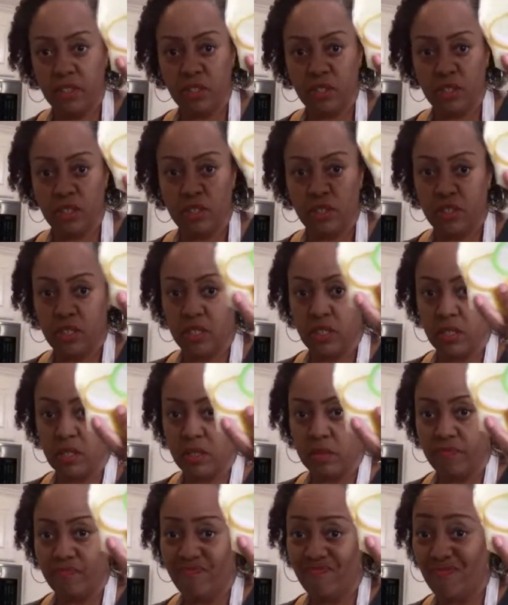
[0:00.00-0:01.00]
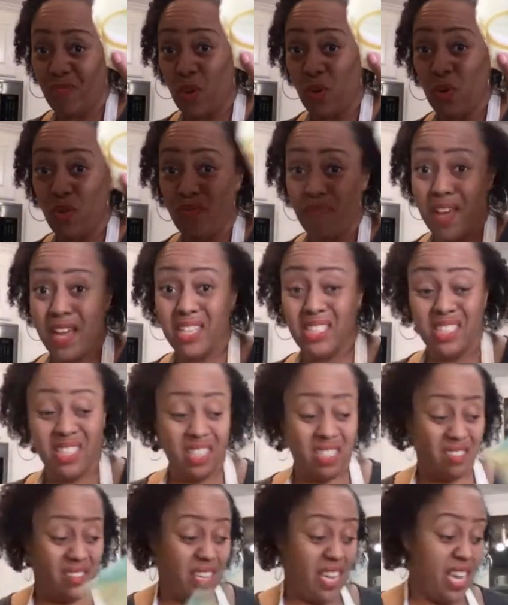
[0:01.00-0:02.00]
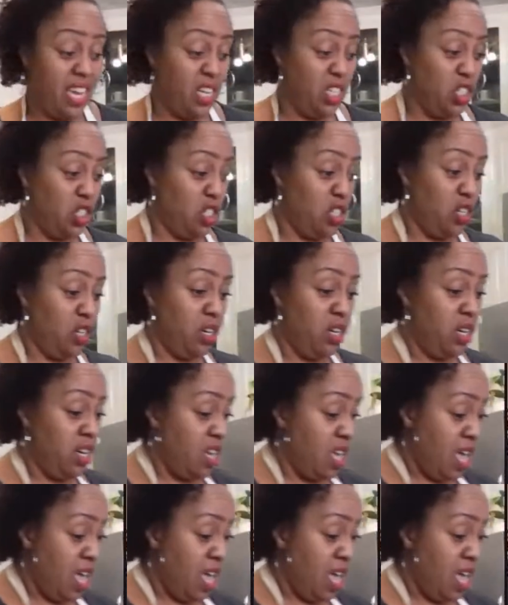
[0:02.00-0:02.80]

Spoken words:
sugar, just old fashioned cane sugar.